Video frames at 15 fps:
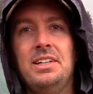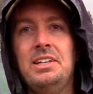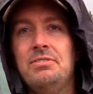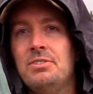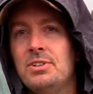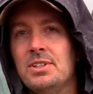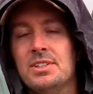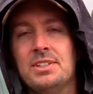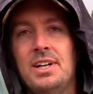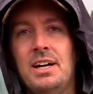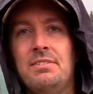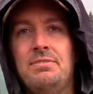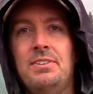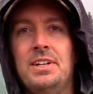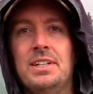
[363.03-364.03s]
Evil is
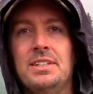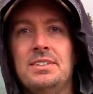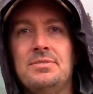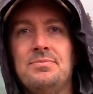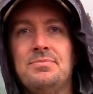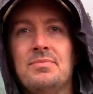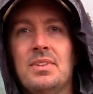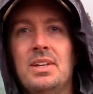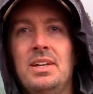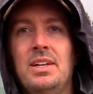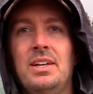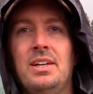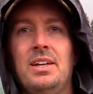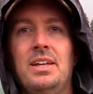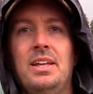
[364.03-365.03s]
not fun.
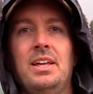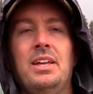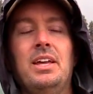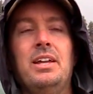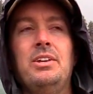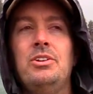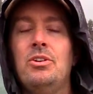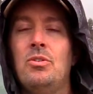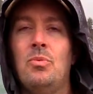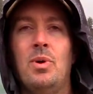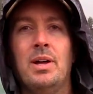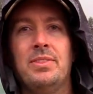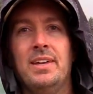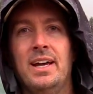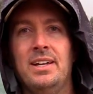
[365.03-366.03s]
And you don't
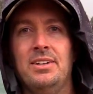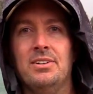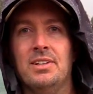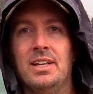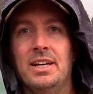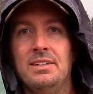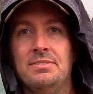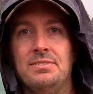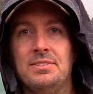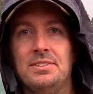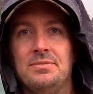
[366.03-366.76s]
want that in your life.